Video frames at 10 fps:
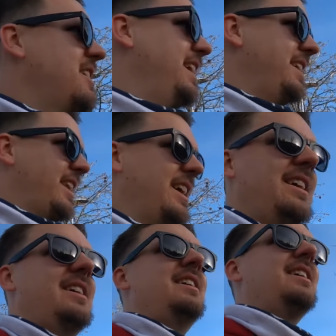to get in
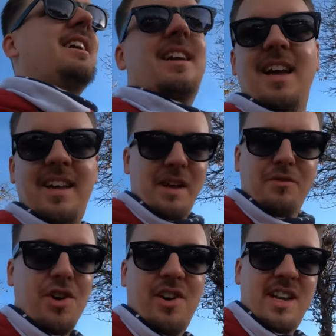there and they
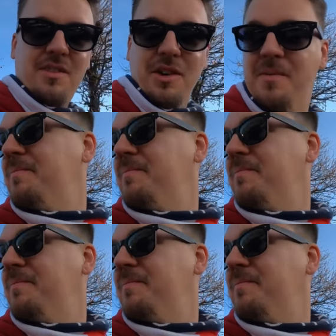haven't got it either,